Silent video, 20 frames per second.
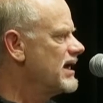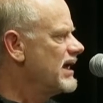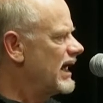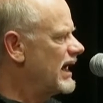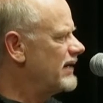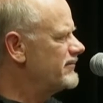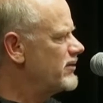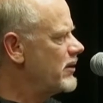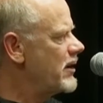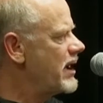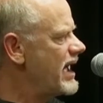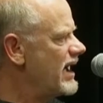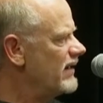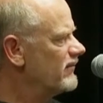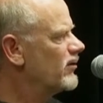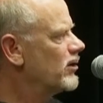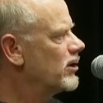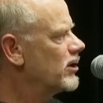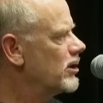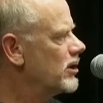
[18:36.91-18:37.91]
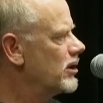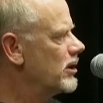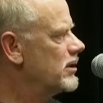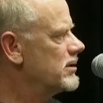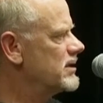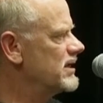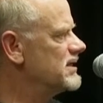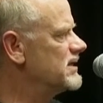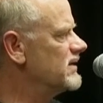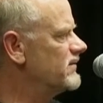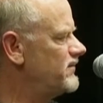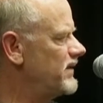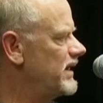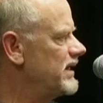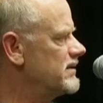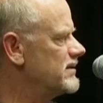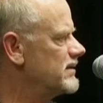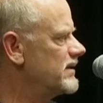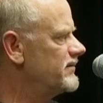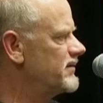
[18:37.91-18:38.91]
Have you ever heard a
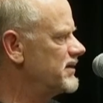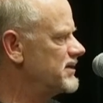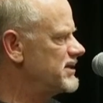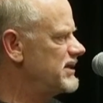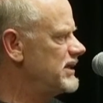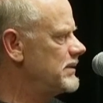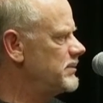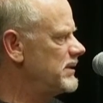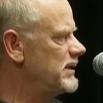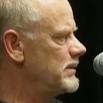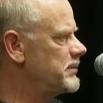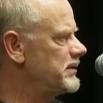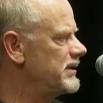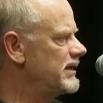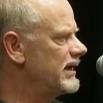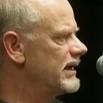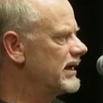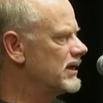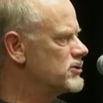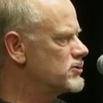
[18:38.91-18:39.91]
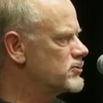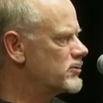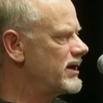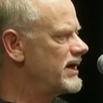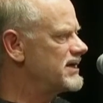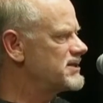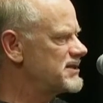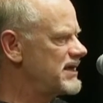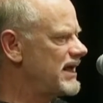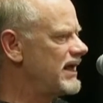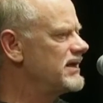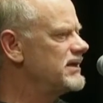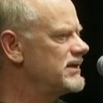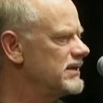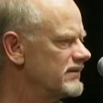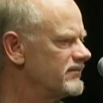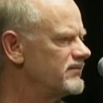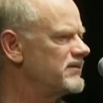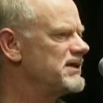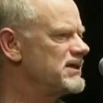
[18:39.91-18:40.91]
defender of the TPPA address any
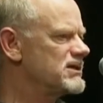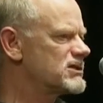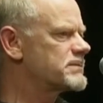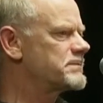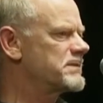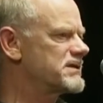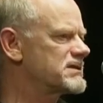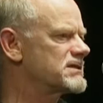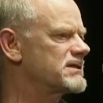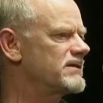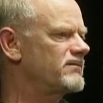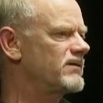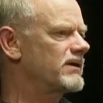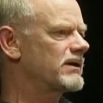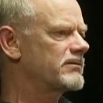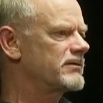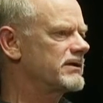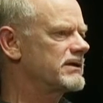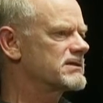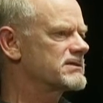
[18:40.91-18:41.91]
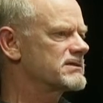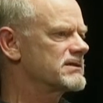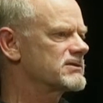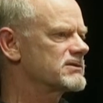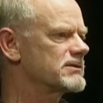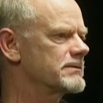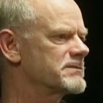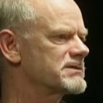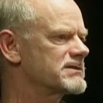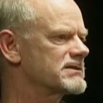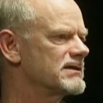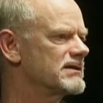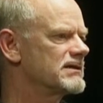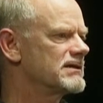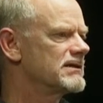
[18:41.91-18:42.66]
of these specific criticisms?